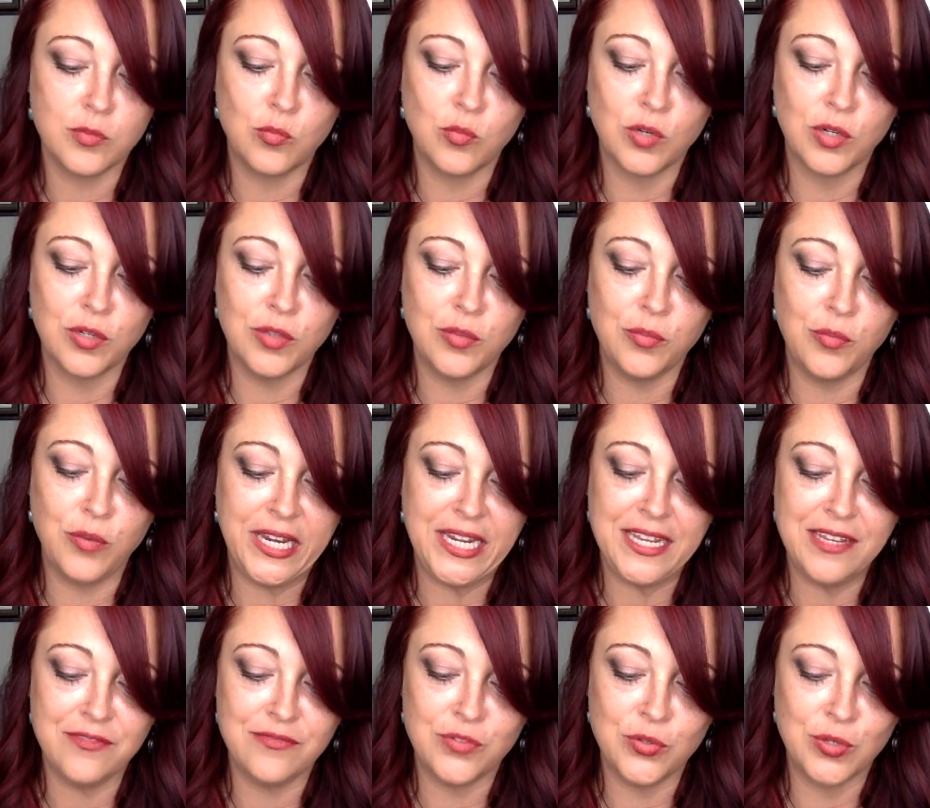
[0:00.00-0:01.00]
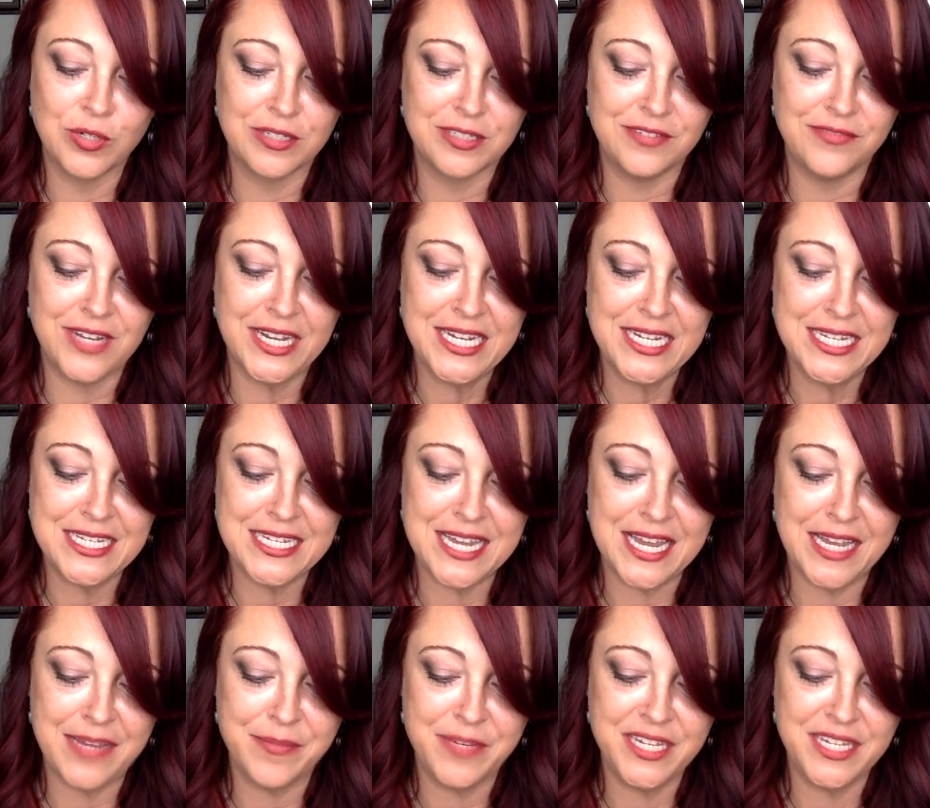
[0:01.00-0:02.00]
Worth waiting for. Divine
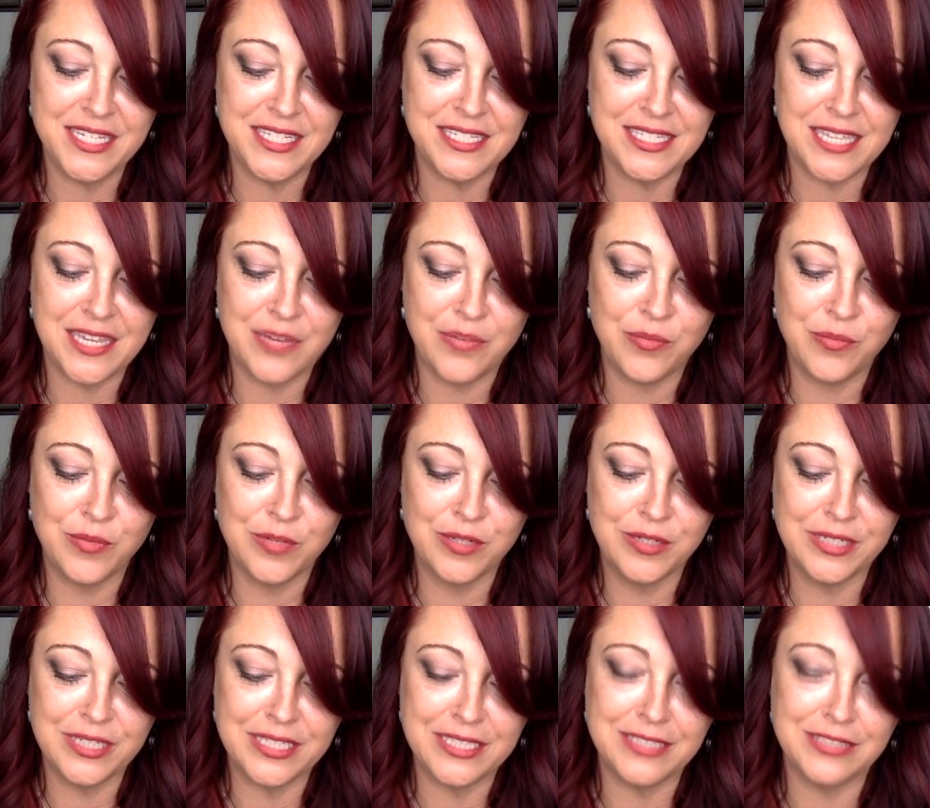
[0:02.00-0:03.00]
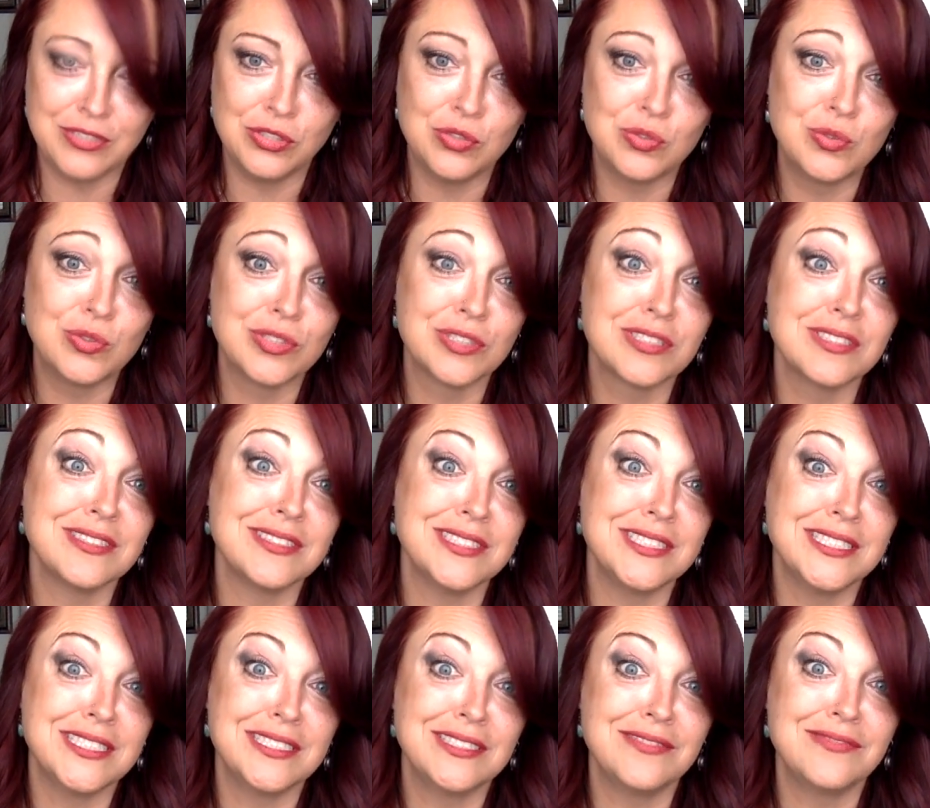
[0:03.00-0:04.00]
timing is at work in your
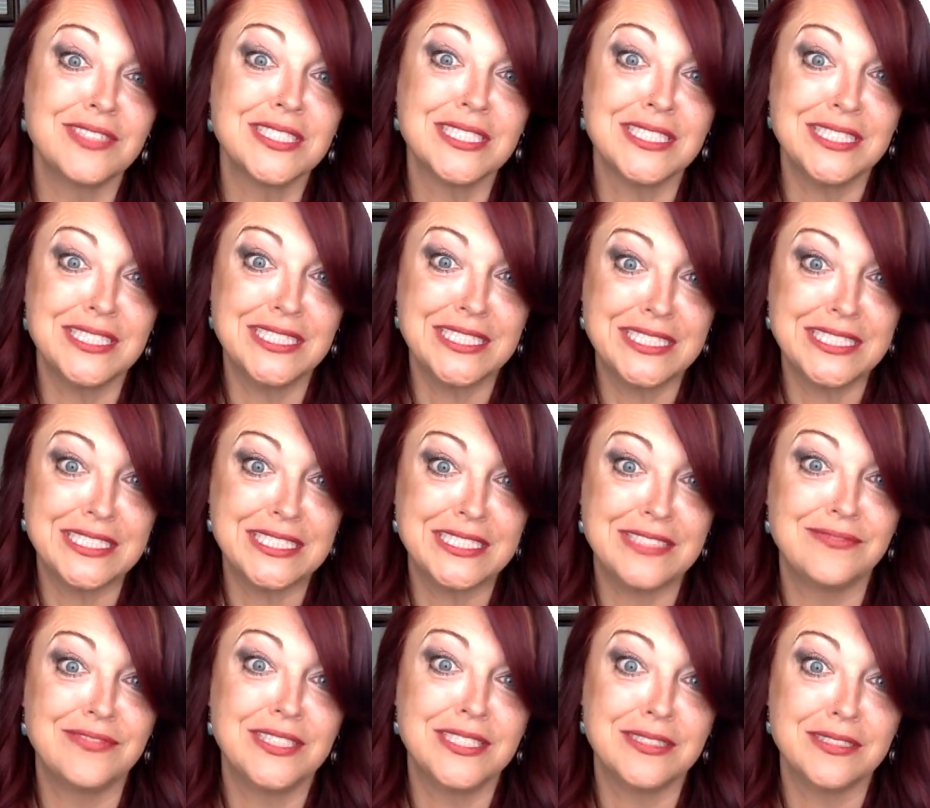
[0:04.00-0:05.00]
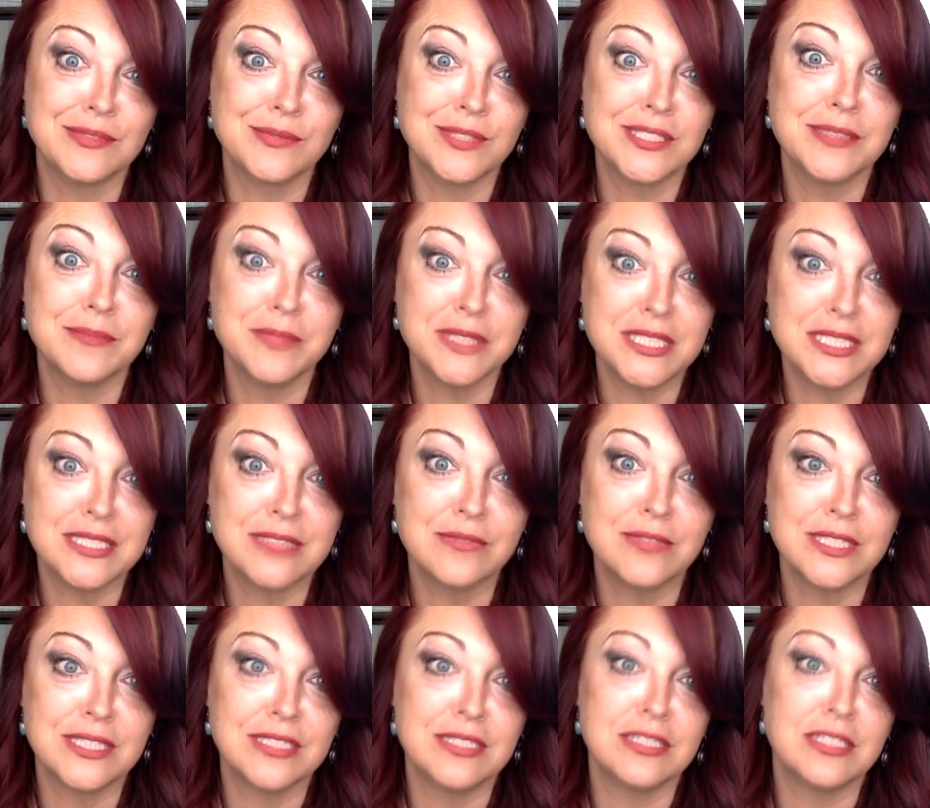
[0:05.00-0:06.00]
love life. This was a big
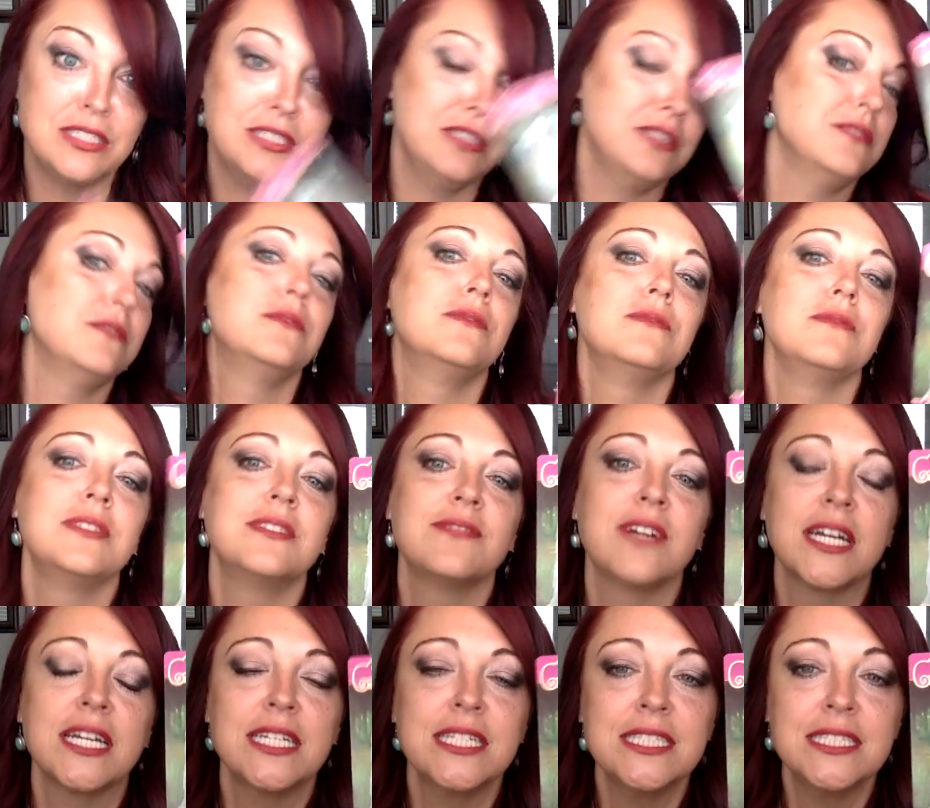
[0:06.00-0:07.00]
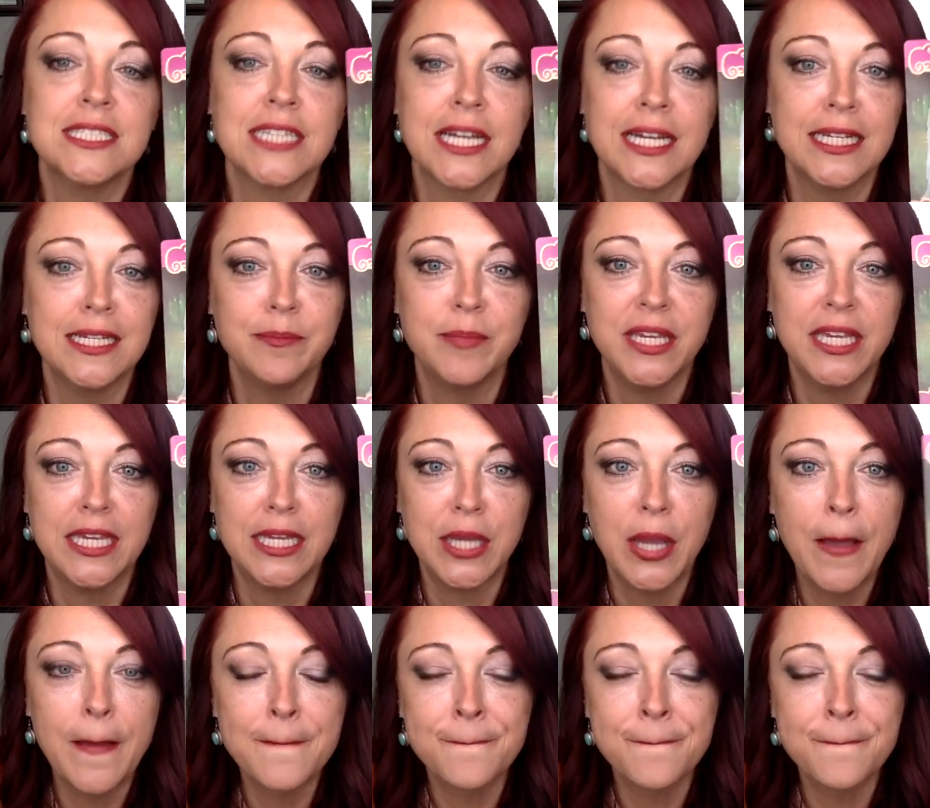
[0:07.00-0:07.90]
one too. Divine timing.